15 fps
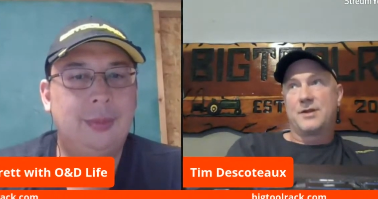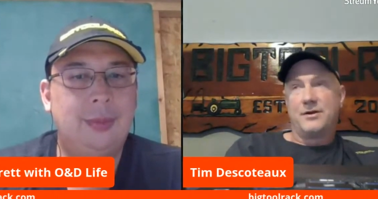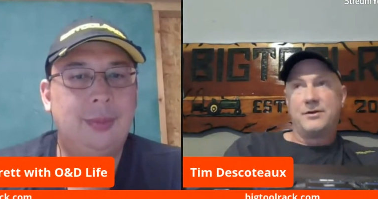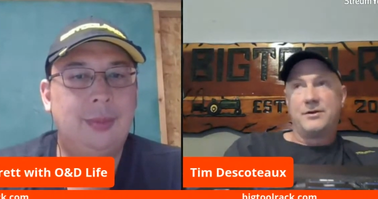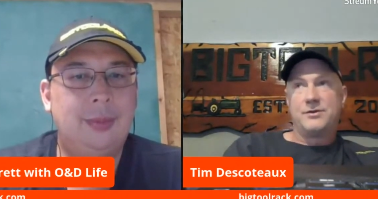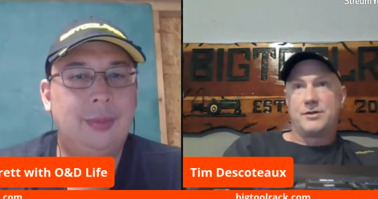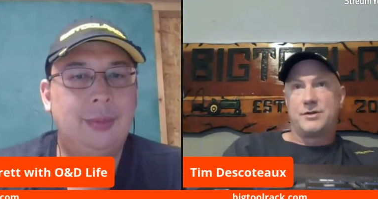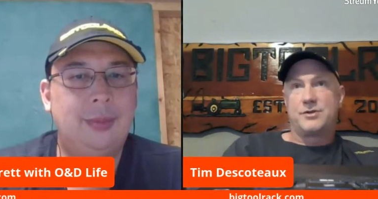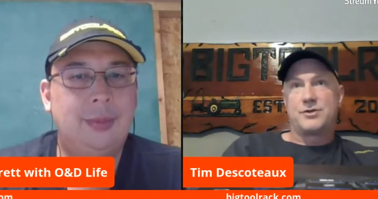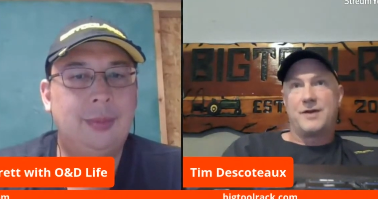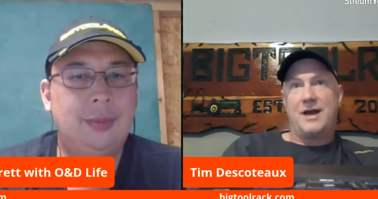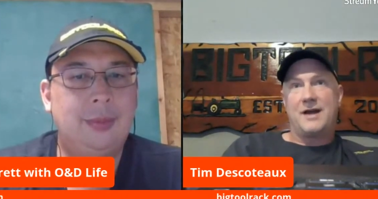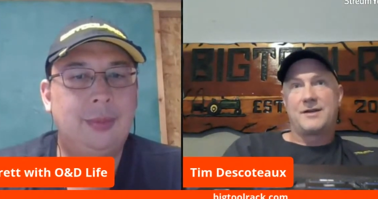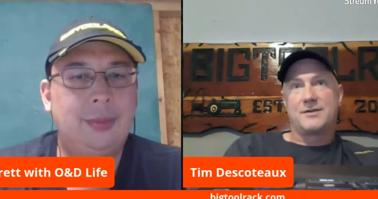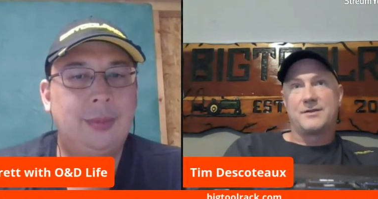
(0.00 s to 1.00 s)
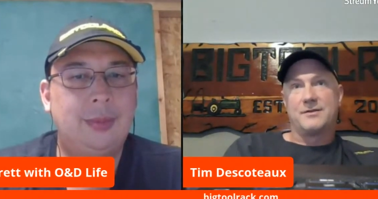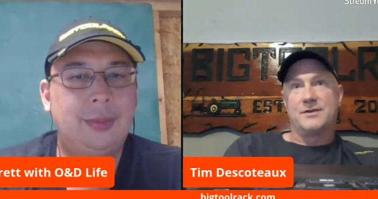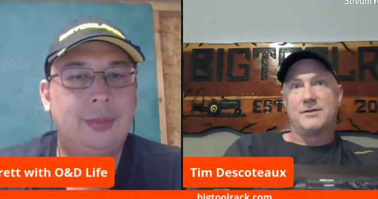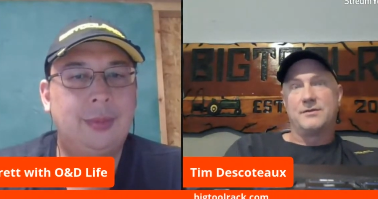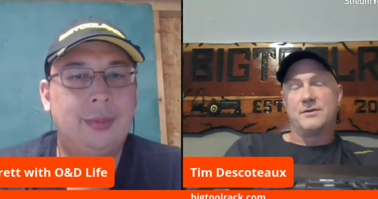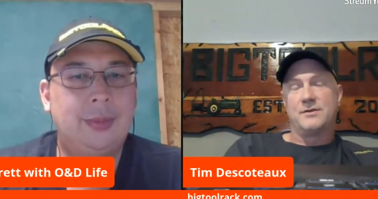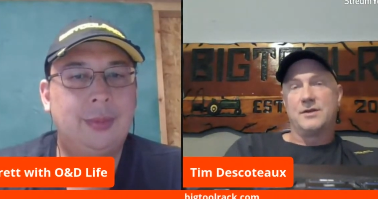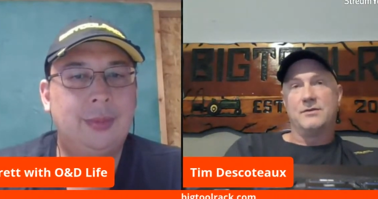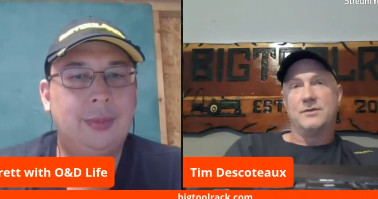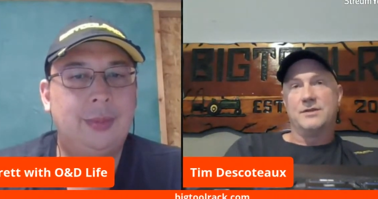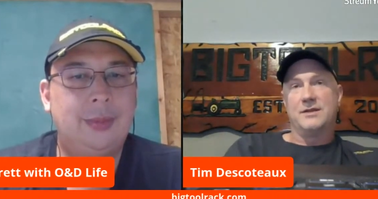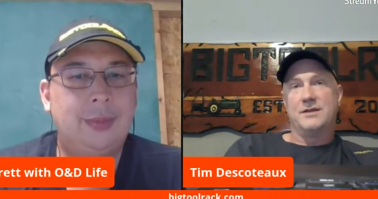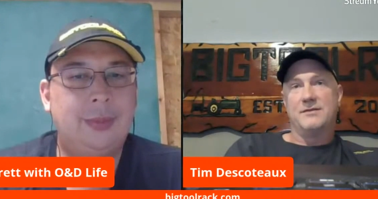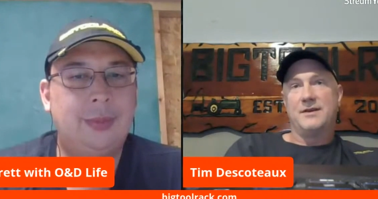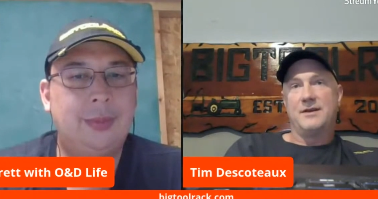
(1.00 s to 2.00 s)
Speaker 1: turns your tractor into a
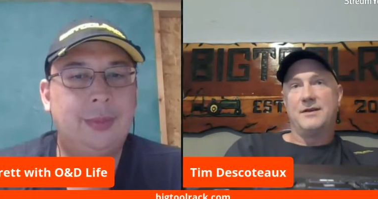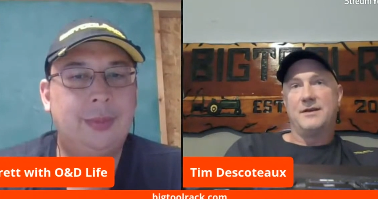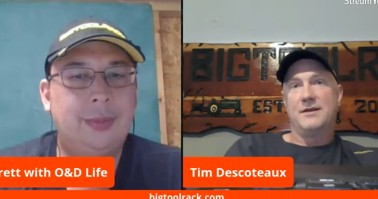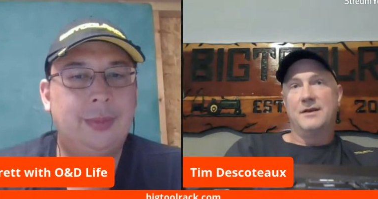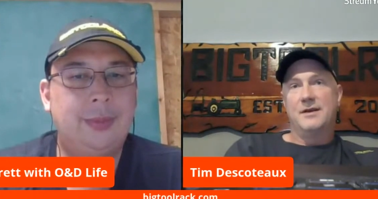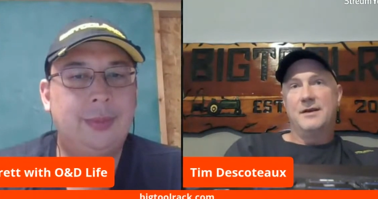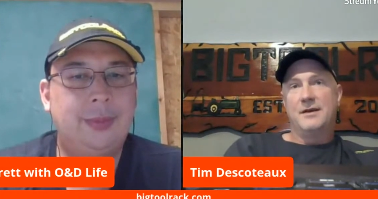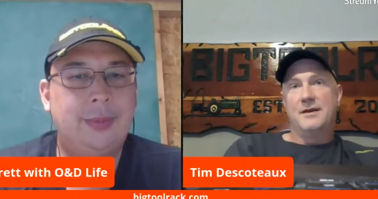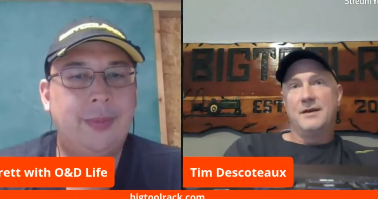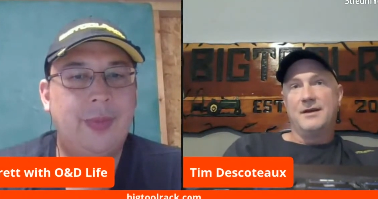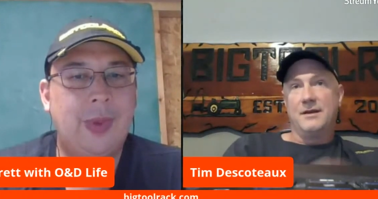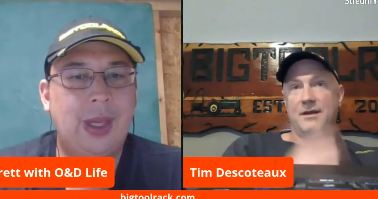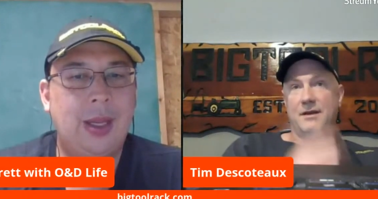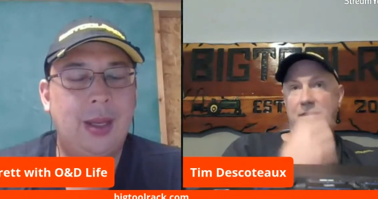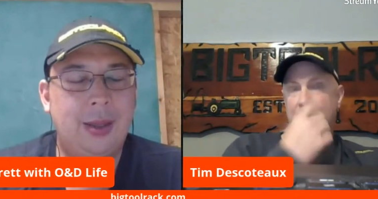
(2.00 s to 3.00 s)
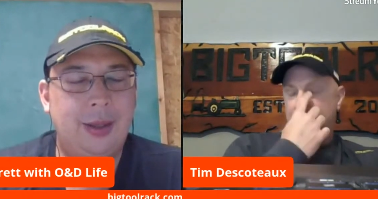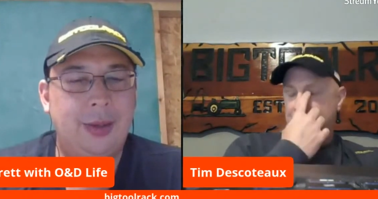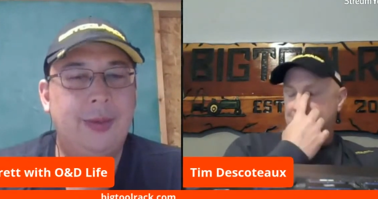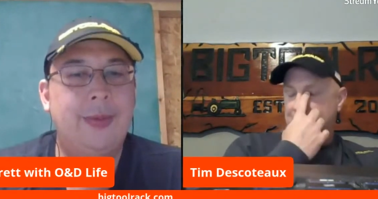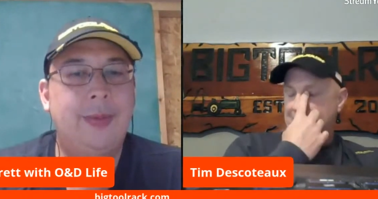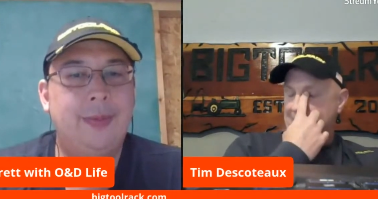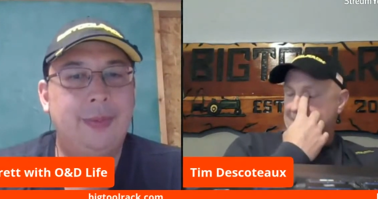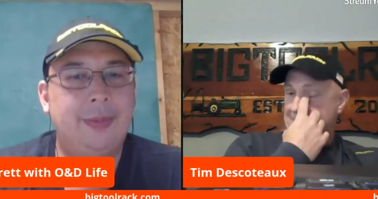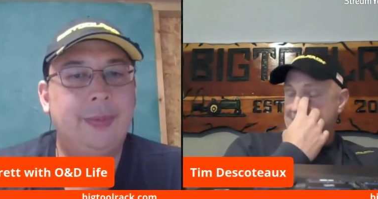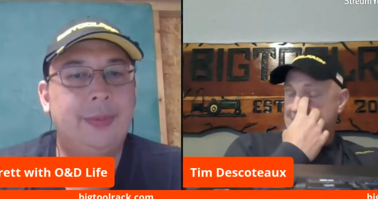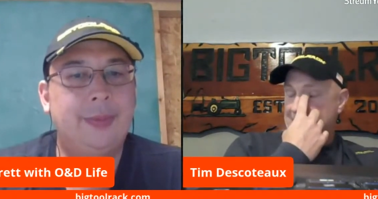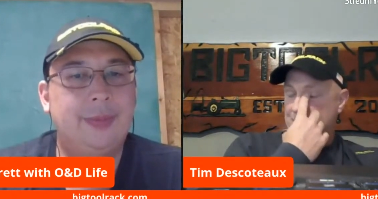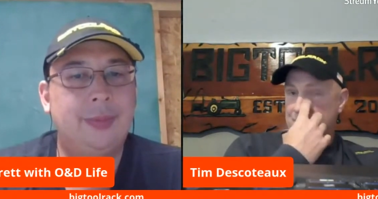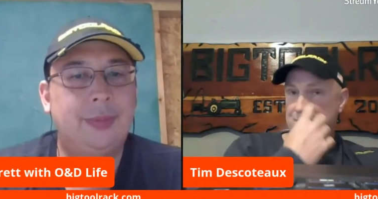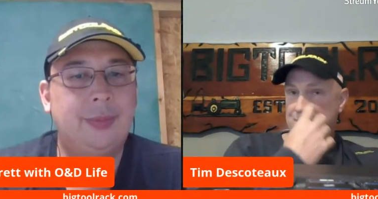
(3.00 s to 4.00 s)
UTV and, and one thing
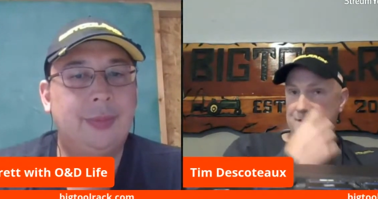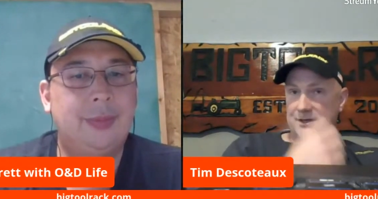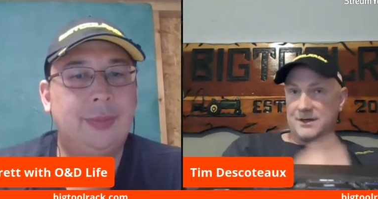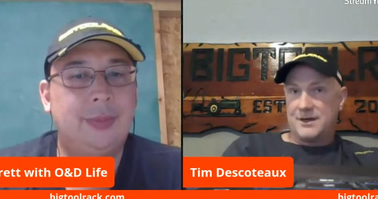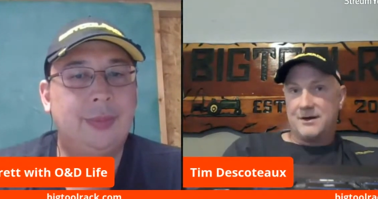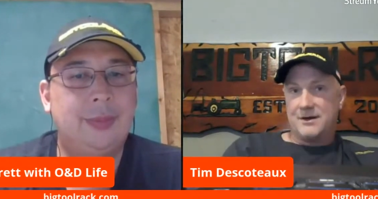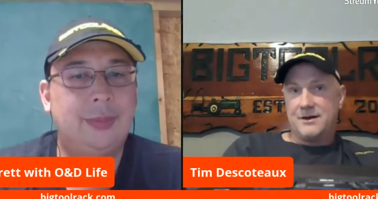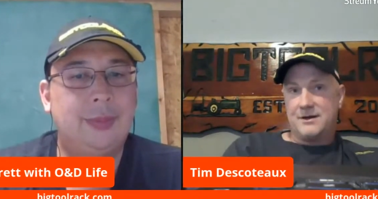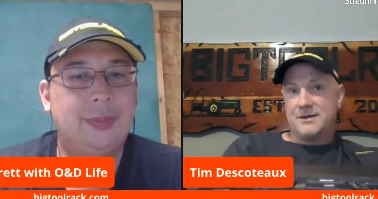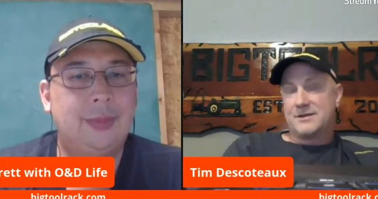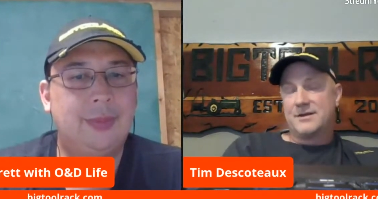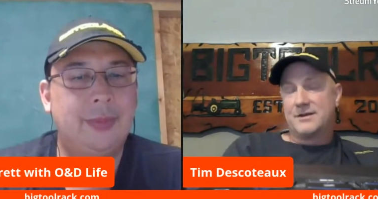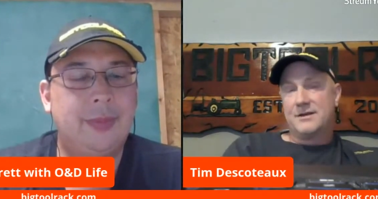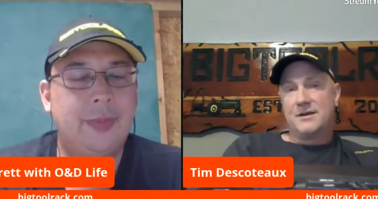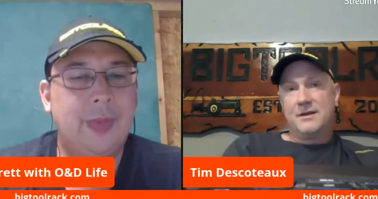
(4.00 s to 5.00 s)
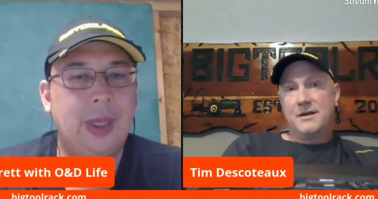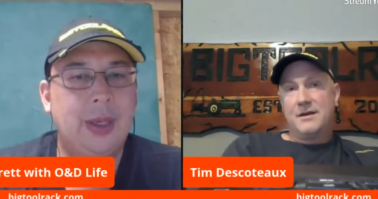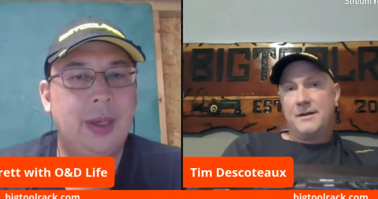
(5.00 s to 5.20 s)
that's interesting here is,